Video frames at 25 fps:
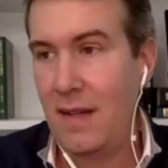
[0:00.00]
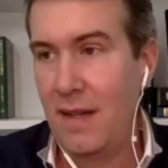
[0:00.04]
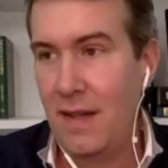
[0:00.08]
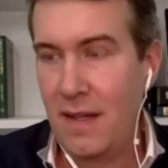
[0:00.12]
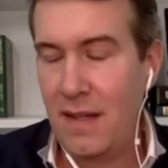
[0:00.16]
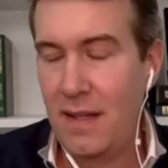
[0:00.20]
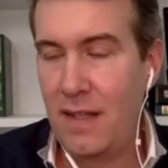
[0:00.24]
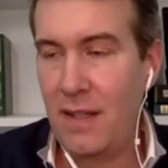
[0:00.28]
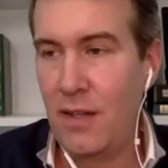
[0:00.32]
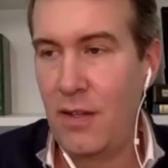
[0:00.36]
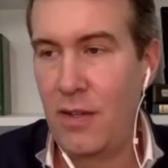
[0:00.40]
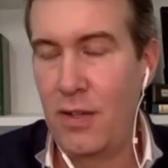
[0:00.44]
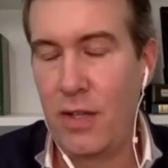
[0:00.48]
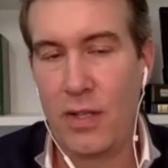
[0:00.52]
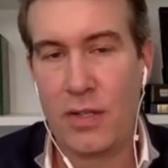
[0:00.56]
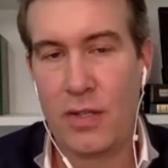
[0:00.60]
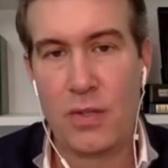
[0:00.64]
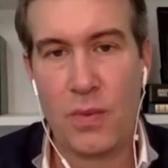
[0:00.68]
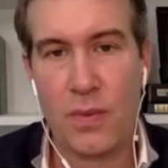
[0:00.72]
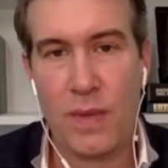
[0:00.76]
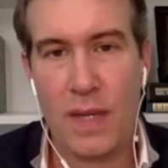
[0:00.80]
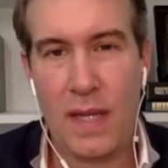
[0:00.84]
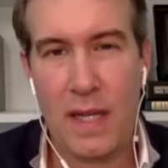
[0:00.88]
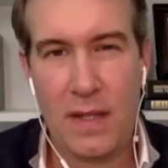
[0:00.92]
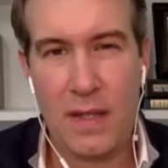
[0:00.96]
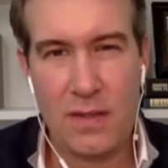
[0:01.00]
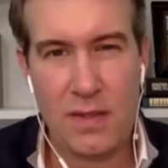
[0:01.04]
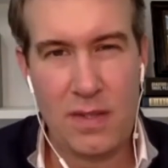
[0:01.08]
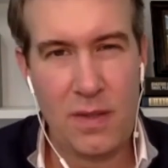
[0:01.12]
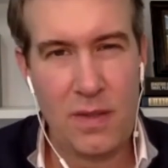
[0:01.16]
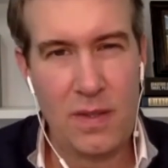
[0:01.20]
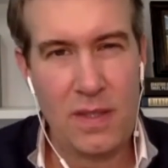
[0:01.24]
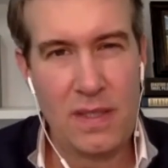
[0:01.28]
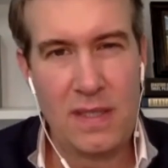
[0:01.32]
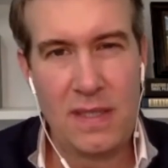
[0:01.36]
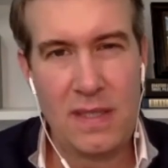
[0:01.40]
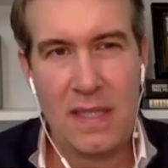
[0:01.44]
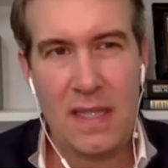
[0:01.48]
you know, goes around. So
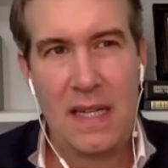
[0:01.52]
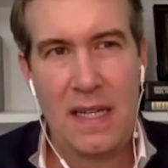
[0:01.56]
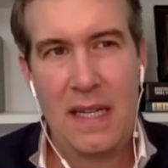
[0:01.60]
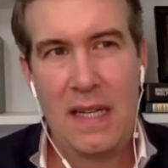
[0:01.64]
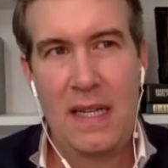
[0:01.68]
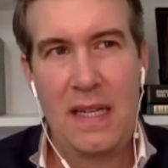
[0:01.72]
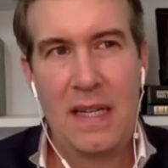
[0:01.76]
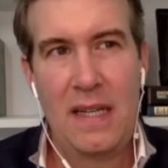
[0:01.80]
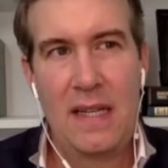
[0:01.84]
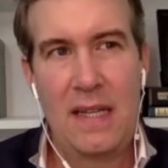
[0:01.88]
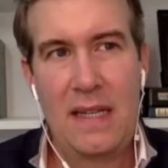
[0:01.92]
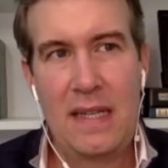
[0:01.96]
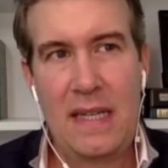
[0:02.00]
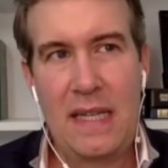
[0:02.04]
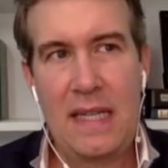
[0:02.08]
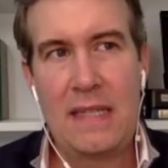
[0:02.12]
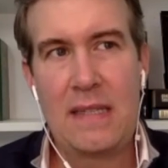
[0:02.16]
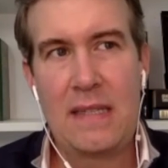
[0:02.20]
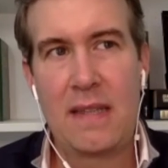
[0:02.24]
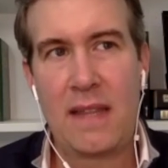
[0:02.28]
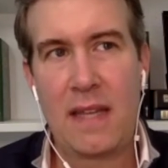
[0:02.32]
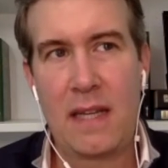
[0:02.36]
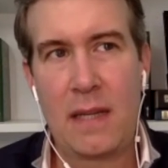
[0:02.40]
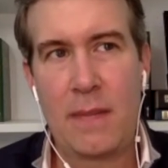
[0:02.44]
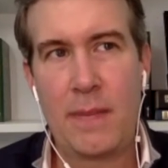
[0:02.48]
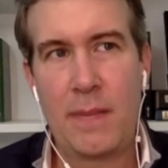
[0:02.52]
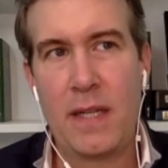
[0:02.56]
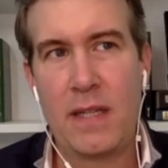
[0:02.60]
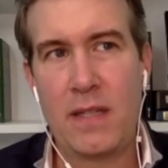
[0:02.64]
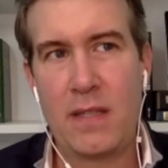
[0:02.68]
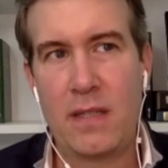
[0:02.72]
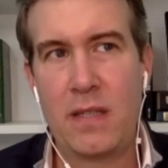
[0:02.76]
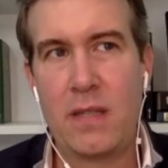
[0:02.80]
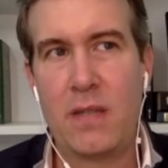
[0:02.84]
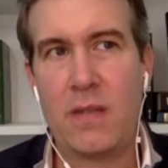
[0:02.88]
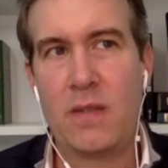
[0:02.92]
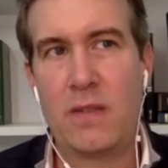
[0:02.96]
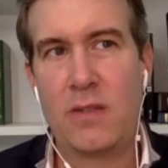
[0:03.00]
it's neat to think about
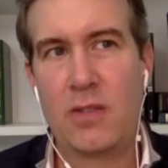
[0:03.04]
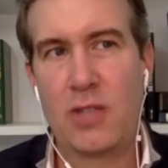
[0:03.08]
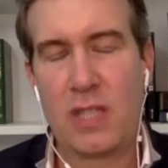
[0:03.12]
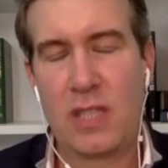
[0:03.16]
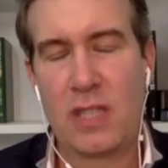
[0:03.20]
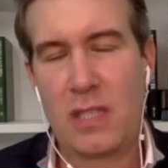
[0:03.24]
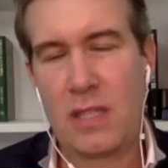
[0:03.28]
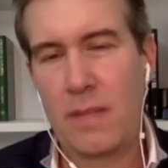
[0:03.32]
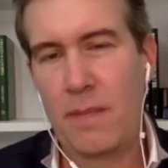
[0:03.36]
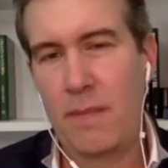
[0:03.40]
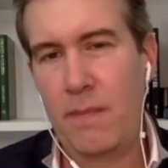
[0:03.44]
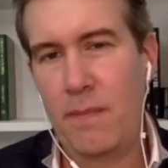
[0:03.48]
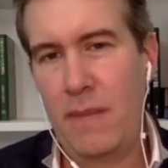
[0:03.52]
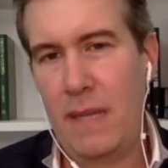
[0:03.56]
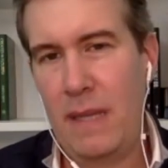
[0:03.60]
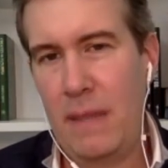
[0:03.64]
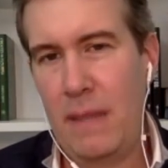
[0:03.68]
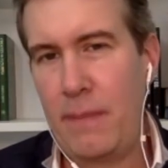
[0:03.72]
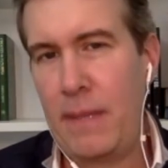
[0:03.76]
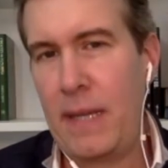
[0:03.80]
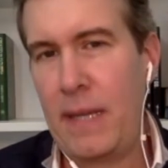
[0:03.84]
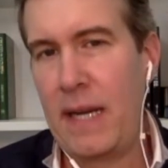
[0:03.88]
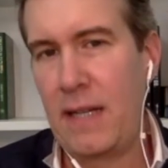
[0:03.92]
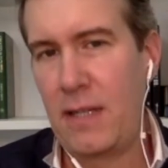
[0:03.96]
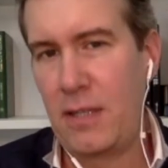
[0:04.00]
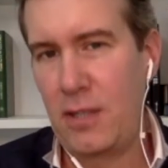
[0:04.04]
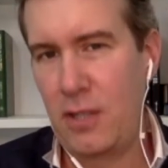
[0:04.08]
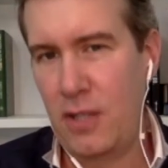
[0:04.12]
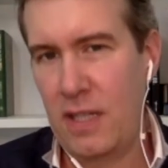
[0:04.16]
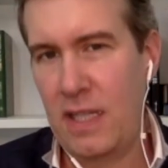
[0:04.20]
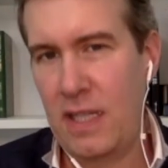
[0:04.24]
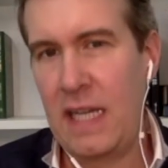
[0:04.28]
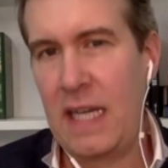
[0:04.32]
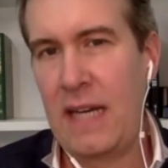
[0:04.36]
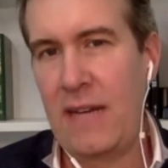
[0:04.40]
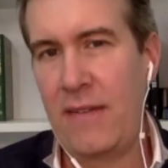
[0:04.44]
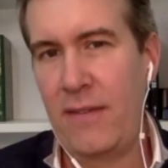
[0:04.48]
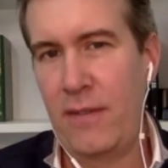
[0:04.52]
too, just the impact you can
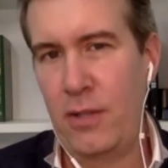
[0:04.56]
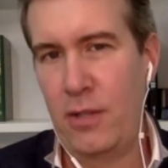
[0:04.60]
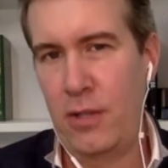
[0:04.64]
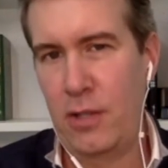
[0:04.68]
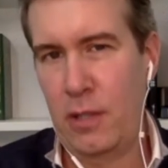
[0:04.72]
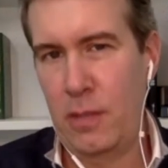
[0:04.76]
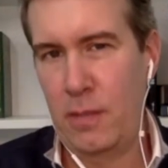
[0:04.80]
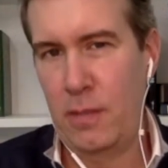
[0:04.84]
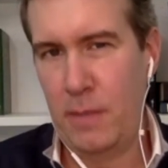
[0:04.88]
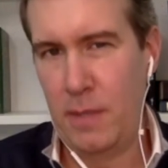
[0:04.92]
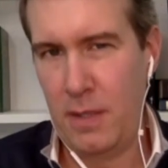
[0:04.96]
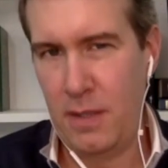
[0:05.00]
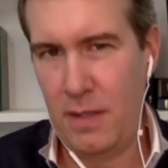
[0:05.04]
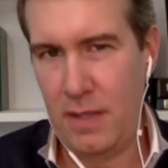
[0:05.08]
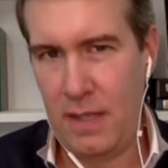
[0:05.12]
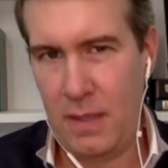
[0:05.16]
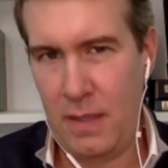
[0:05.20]
have in your community.